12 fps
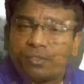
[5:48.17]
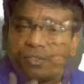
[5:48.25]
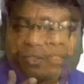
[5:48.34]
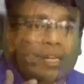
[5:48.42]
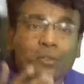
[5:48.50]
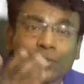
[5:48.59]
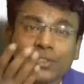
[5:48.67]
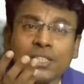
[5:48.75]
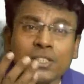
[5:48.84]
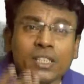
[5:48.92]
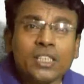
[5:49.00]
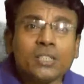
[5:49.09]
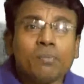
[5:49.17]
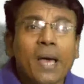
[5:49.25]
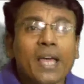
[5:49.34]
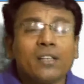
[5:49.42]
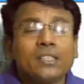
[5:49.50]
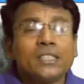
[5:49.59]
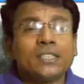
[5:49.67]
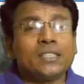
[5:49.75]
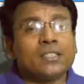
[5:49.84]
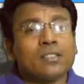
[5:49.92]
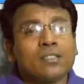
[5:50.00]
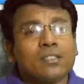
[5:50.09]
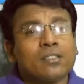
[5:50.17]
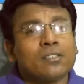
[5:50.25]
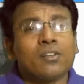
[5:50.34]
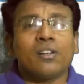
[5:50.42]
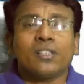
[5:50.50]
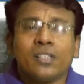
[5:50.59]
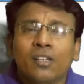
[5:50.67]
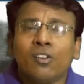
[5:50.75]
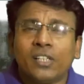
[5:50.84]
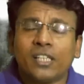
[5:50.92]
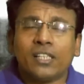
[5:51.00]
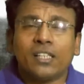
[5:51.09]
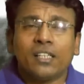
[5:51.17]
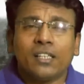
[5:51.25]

So now this is parodied in Don Quixote.